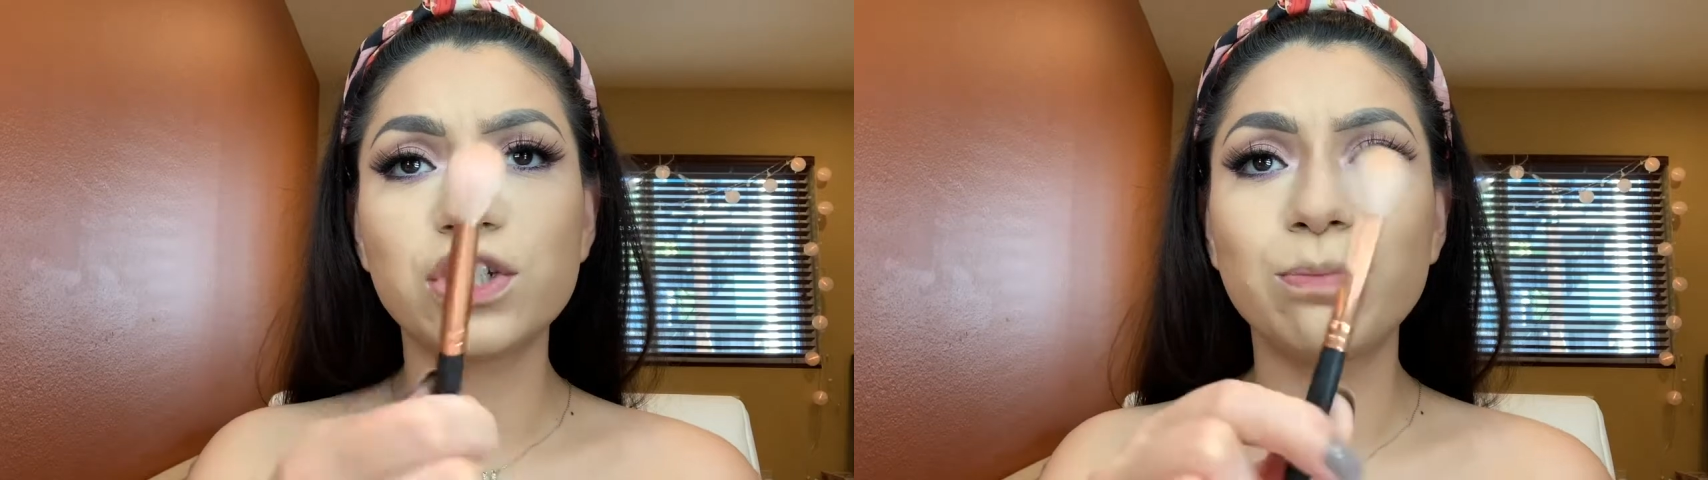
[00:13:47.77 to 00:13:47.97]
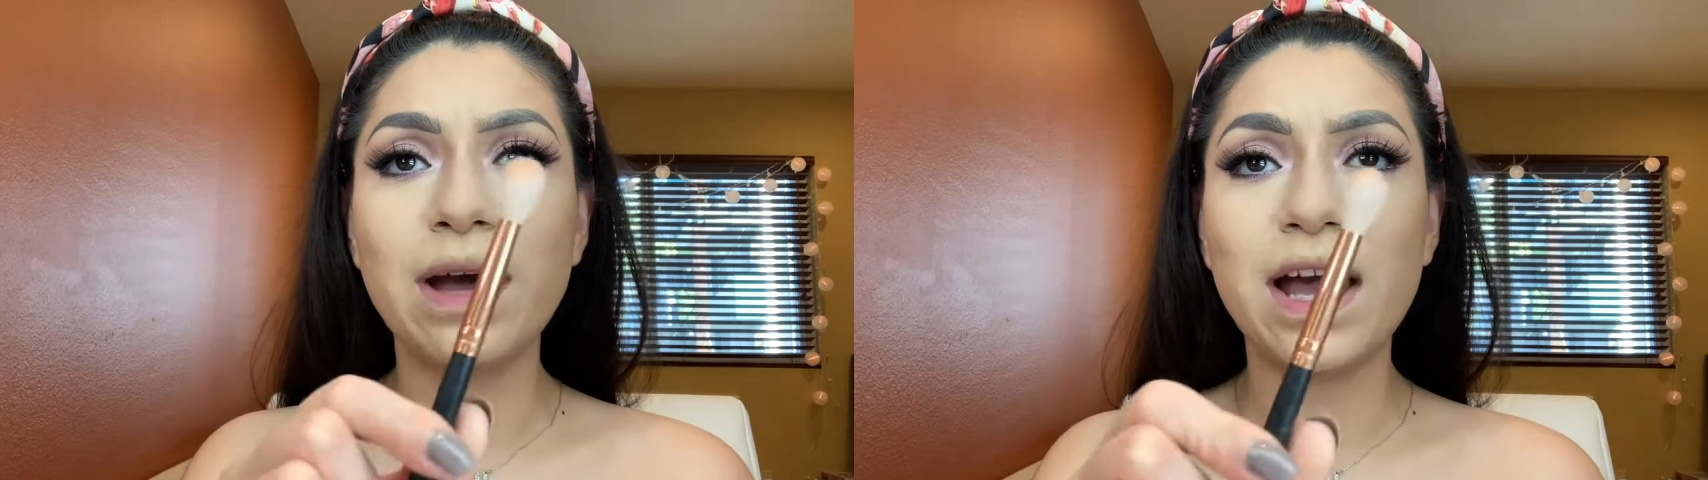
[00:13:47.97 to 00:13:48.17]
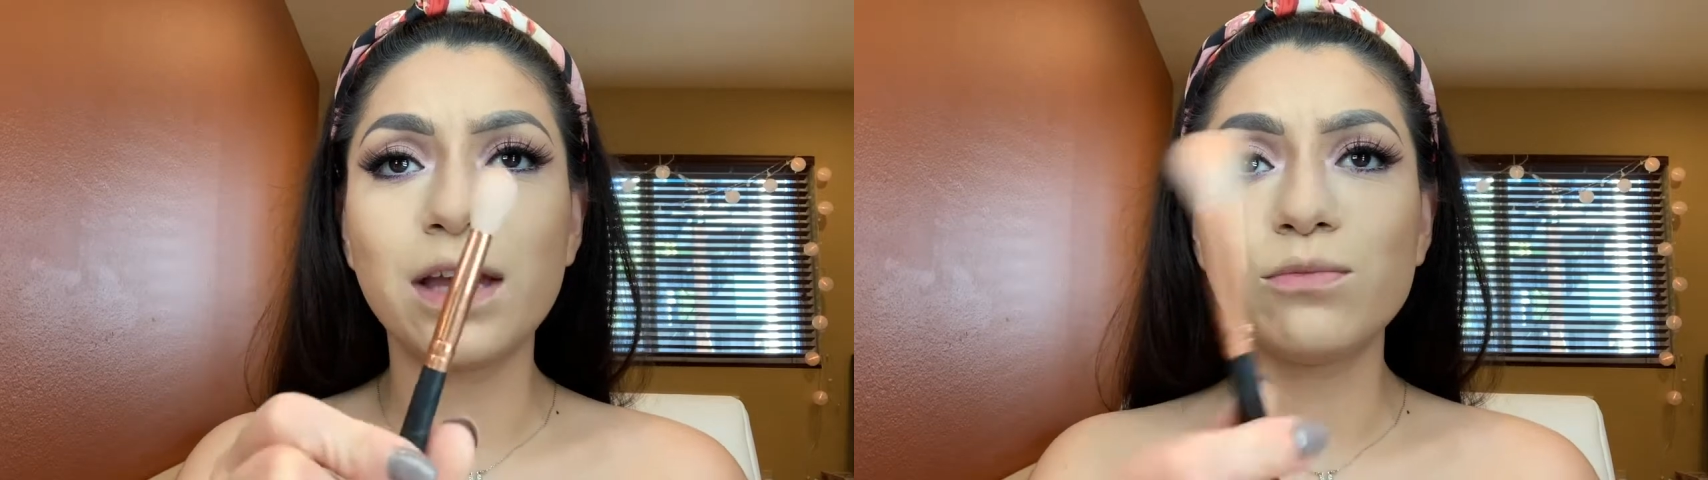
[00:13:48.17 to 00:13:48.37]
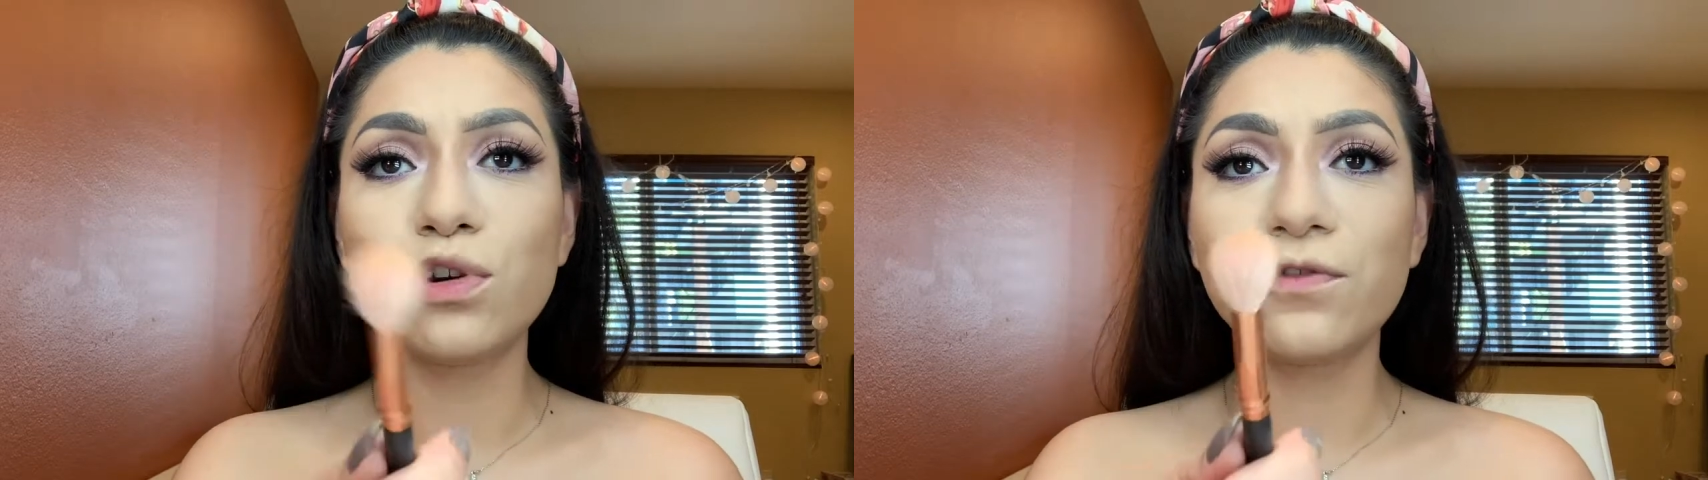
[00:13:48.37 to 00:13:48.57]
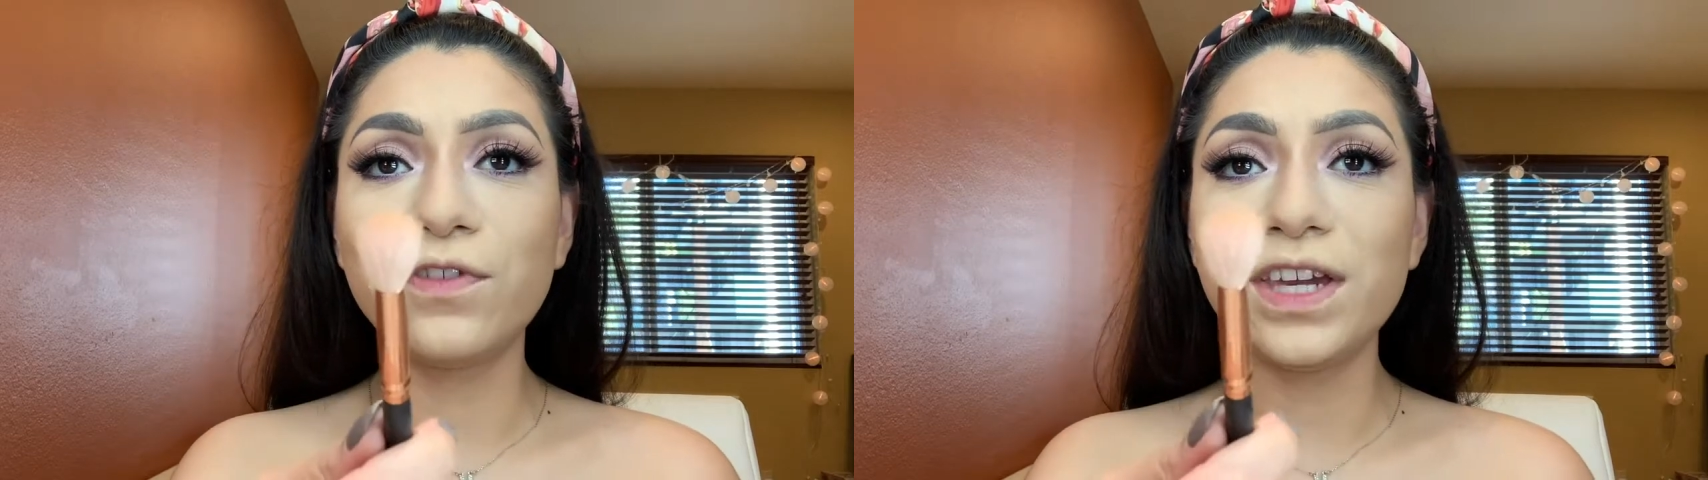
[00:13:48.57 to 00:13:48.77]
by
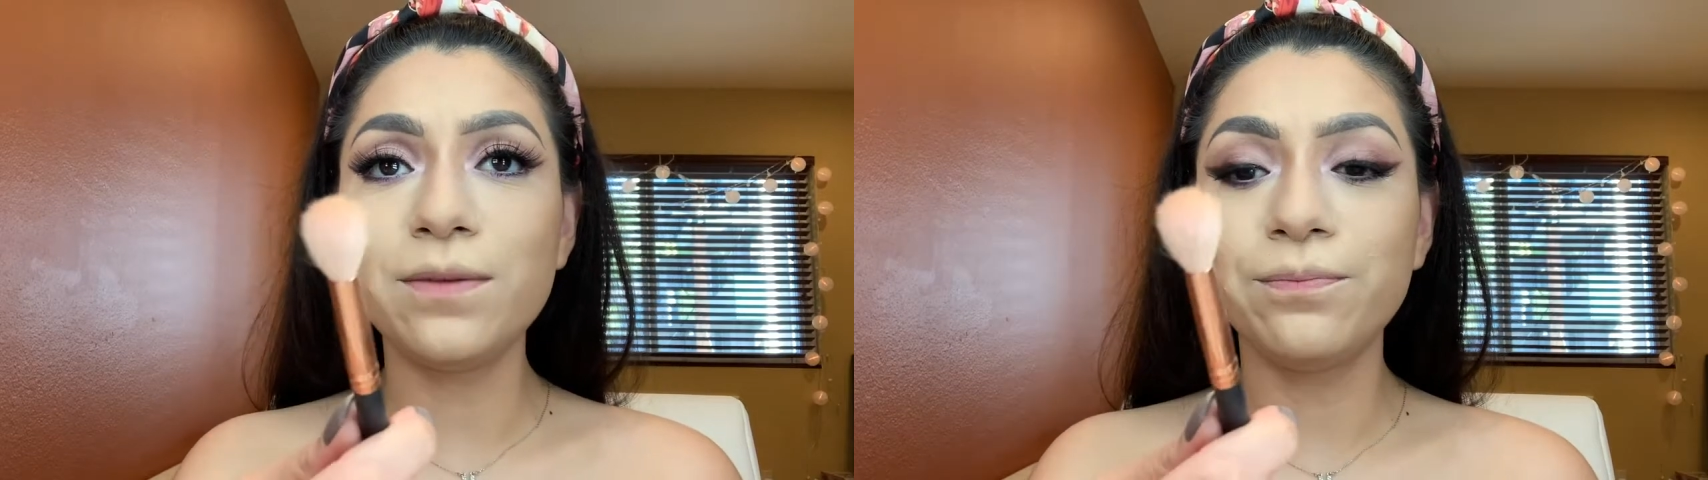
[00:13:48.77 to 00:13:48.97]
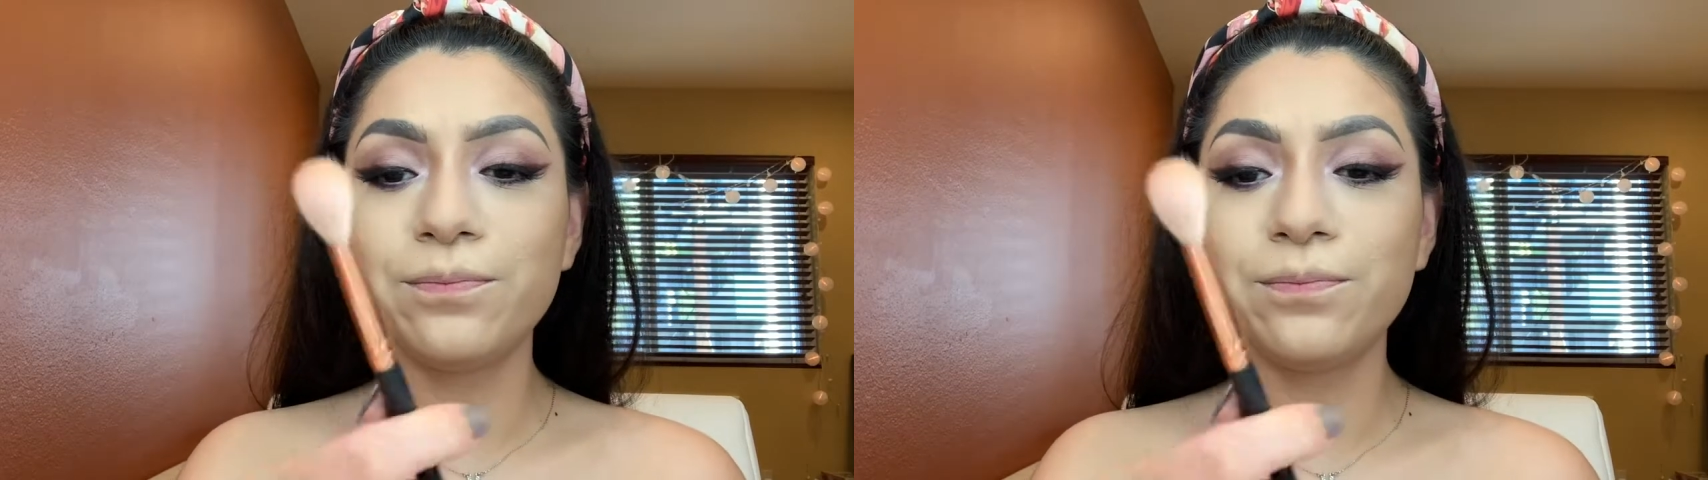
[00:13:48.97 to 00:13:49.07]
Morphe.